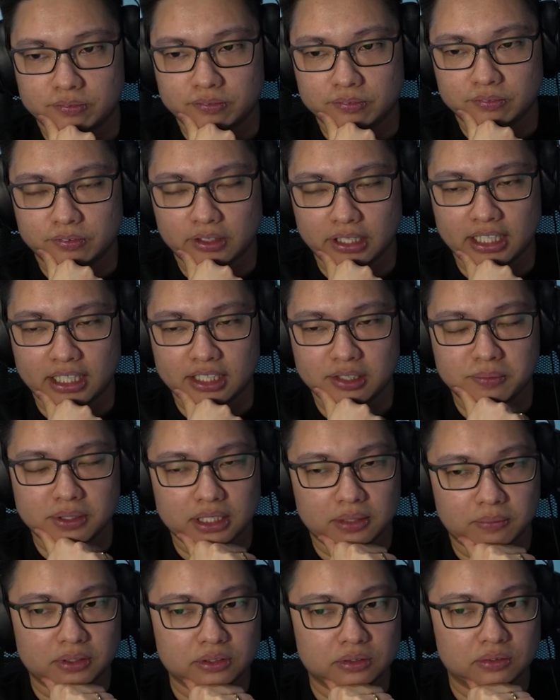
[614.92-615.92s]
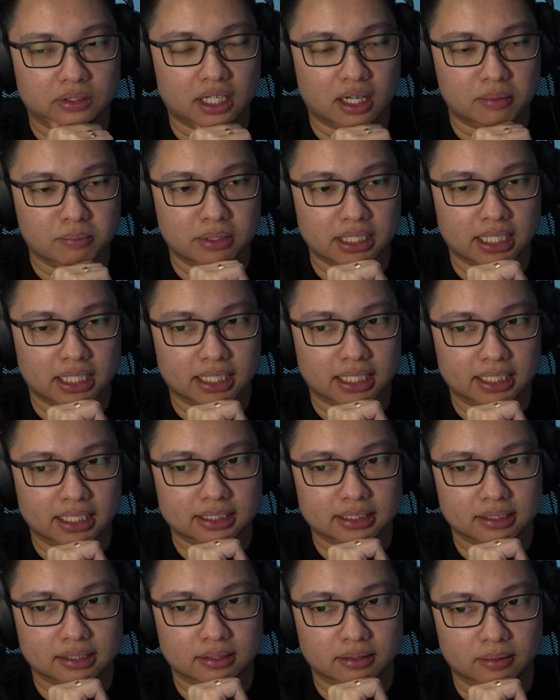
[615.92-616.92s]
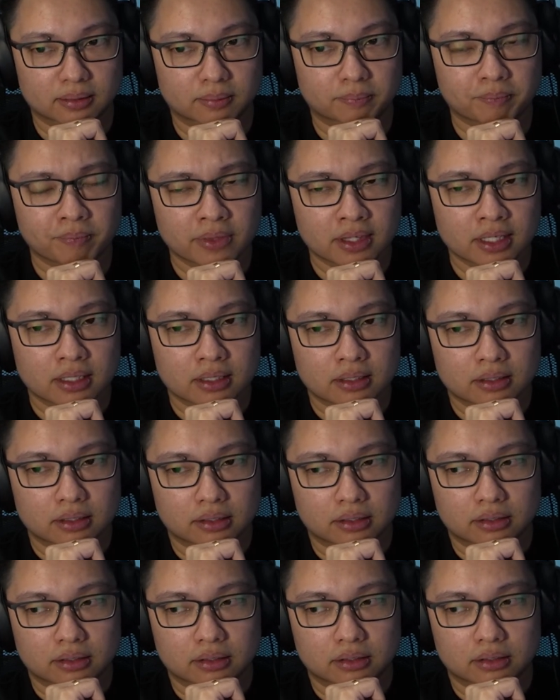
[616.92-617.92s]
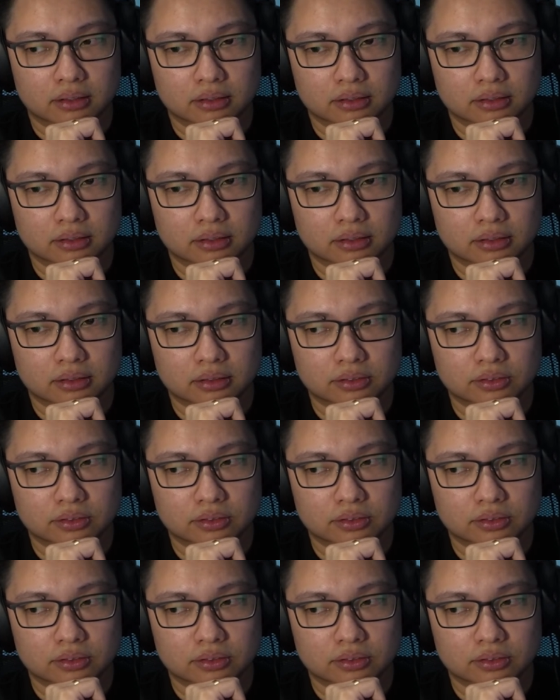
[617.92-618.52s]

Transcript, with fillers: For anyone that wants to come in, I guess, there's a